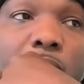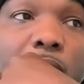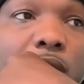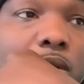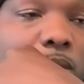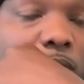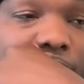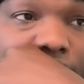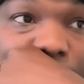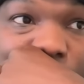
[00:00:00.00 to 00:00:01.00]
Well,
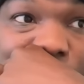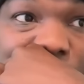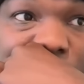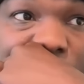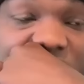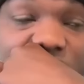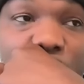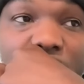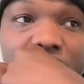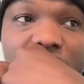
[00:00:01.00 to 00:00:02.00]
like this
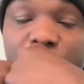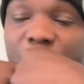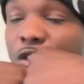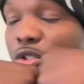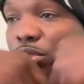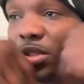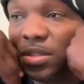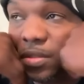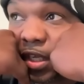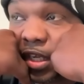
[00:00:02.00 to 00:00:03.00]
word that's been
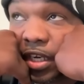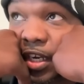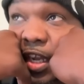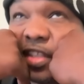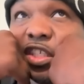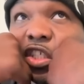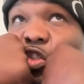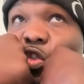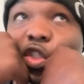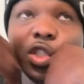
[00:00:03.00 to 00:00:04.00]
used, and I
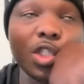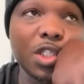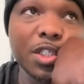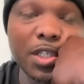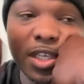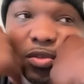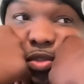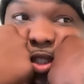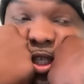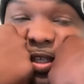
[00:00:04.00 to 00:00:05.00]
touched on it earlier, like you
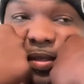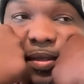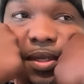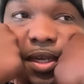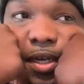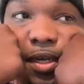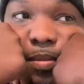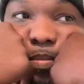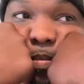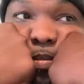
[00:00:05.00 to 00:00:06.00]
said,
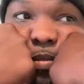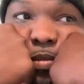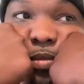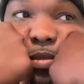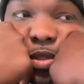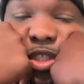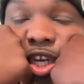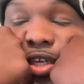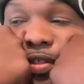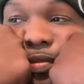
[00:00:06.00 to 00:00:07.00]
duck,
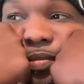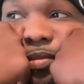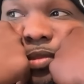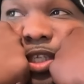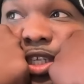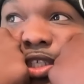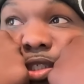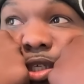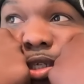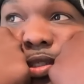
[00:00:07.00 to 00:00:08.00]
that he
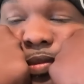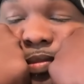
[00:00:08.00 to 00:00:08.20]
ducked.